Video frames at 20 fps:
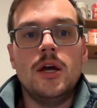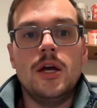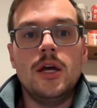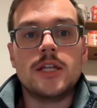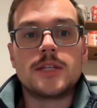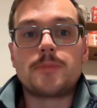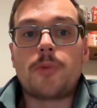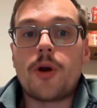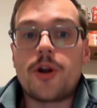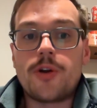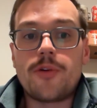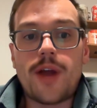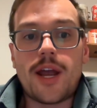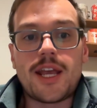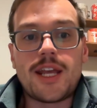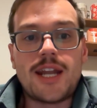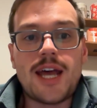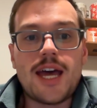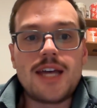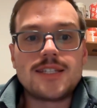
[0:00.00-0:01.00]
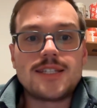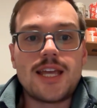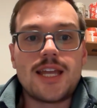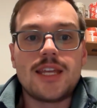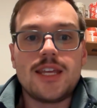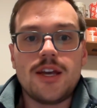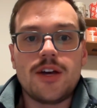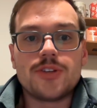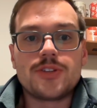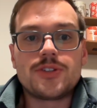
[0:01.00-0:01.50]
It's important to recognize that
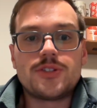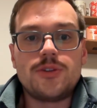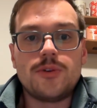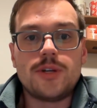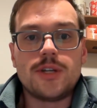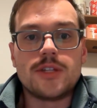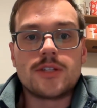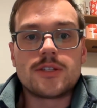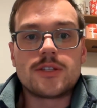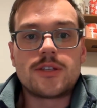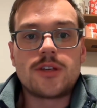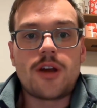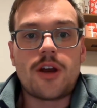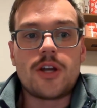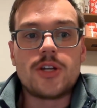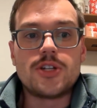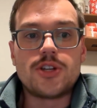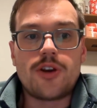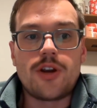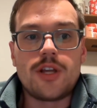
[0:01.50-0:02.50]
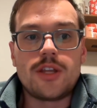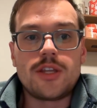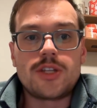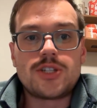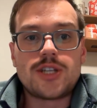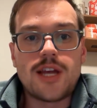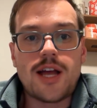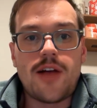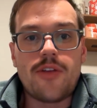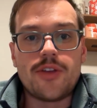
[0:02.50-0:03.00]
EL students are enduring the
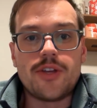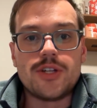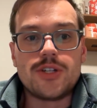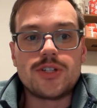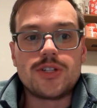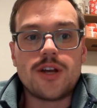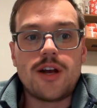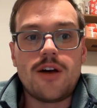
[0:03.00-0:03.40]
challenge